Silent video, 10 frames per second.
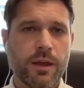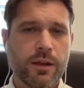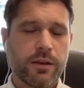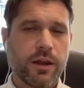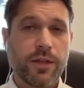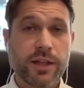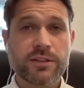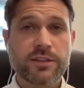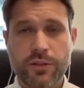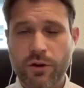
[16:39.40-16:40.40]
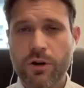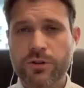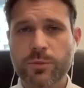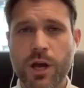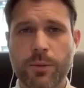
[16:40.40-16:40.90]
Now, that said, there are
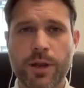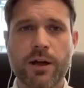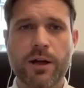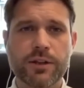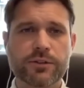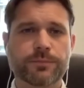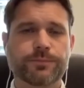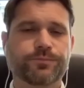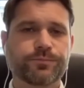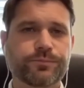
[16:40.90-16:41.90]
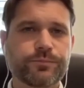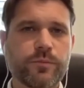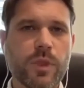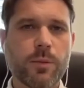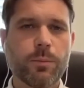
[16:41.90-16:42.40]
some commonalities.
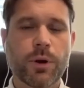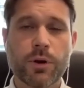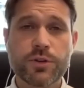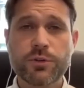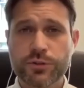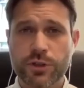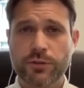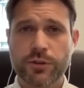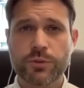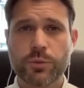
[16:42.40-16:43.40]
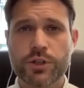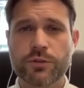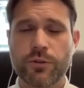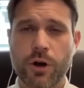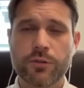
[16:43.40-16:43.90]
Personal service, which
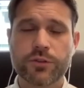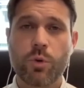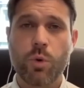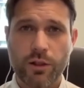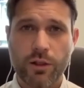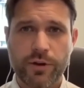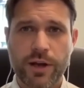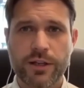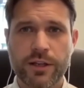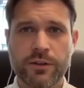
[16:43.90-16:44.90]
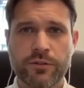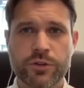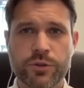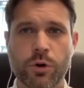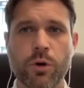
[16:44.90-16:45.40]
involves a qualified
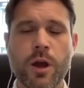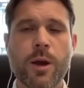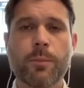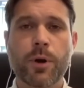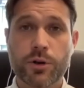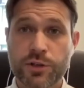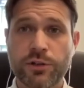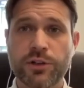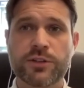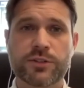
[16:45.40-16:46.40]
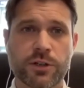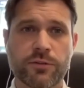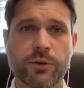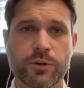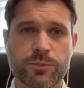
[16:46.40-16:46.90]
individual personally
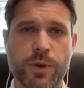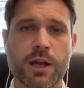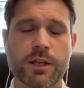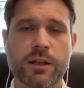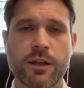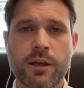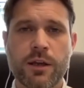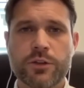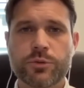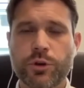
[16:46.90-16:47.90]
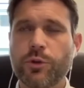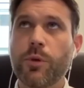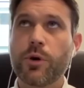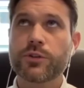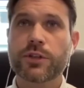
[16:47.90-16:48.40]
serving a respondent, is really the
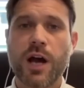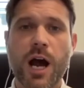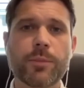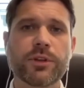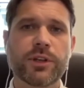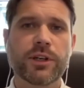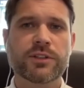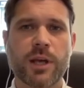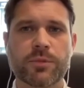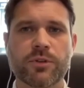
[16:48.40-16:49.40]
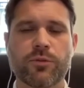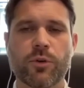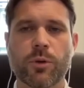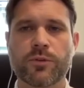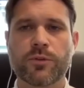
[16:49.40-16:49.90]
most commonly accepted
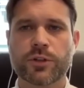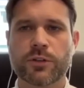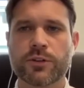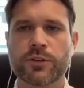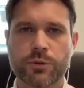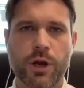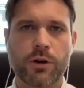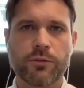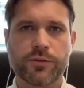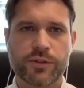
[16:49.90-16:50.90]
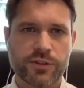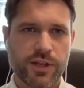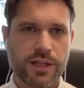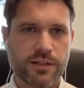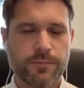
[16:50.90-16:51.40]
form of service throughout all 50 states.